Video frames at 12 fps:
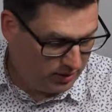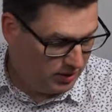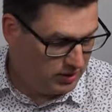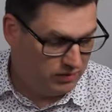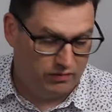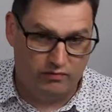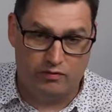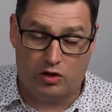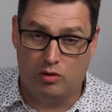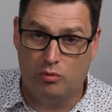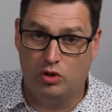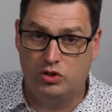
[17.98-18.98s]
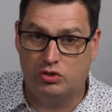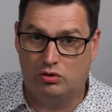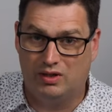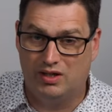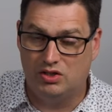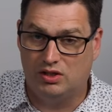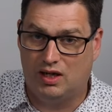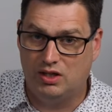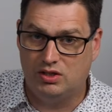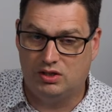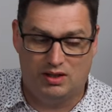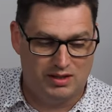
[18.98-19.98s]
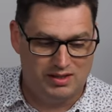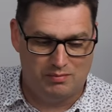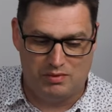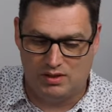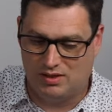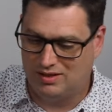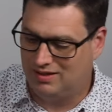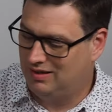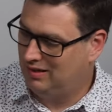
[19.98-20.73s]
that it's for commercial and education customers.